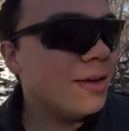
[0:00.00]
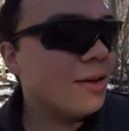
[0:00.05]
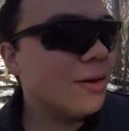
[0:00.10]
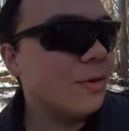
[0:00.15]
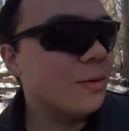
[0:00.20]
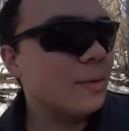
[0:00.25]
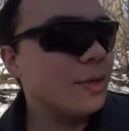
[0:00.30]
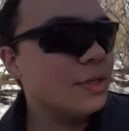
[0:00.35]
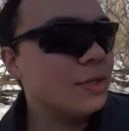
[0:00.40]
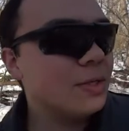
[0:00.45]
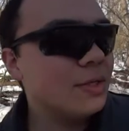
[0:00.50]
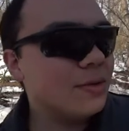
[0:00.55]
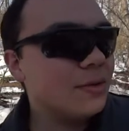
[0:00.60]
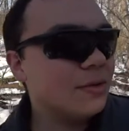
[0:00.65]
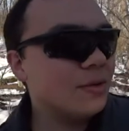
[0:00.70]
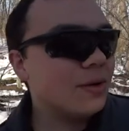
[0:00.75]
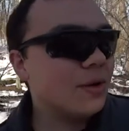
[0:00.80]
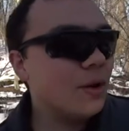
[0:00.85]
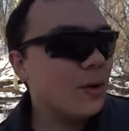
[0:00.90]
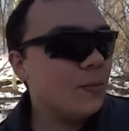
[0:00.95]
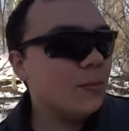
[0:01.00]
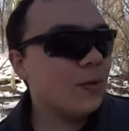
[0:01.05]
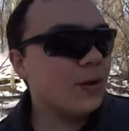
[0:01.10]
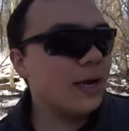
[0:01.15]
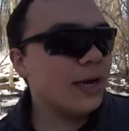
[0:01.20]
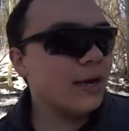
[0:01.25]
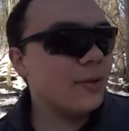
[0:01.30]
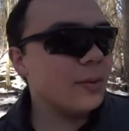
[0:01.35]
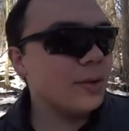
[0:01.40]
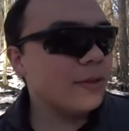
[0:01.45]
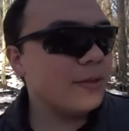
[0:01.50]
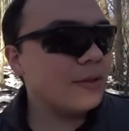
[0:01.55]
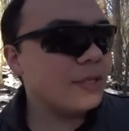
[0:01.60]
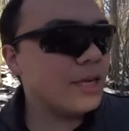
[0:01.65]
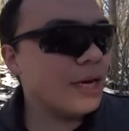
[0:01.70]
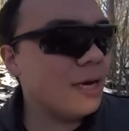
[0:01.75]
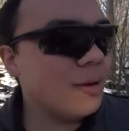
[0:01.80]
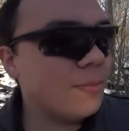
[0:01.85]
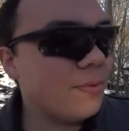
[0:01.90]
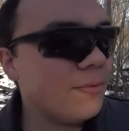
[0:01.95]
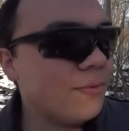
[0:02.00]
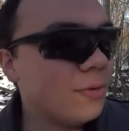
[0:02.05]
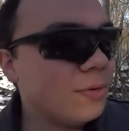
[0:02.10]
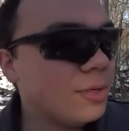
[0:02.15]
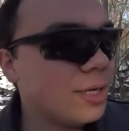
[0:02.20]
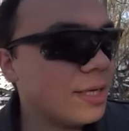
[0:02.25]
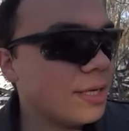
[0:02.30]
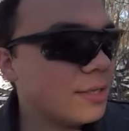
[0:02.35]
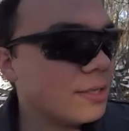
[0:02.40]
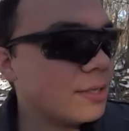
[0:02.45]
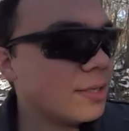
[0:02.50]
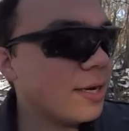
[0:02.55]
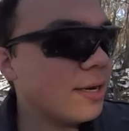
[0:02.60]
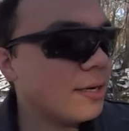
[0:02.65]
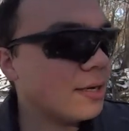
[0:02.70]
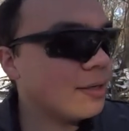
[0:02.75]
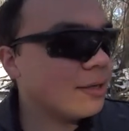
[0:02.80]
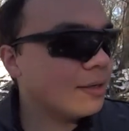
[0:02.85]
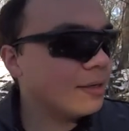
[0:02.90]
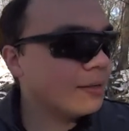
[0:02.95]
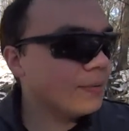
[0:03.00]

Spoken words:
Original Cobra with top folding stock.